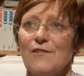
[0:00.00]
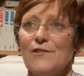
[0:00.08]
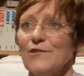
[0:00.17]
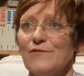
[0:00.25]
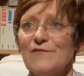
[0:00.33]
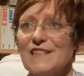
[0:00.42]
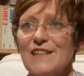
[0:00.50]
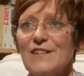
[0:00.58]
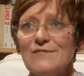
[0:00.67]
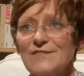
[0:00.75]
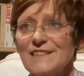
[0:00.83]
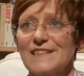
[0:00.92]
good
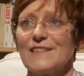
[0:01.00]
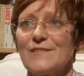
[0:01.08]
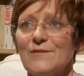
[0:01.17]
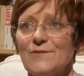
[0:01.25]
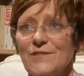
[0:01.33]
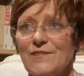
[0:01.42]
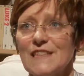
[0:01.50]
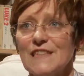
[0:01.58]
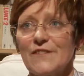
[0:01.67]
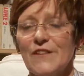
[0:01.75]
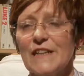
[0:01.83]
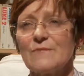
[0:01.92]
results and all the
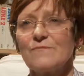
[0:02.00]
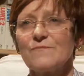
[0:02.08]
rest of it?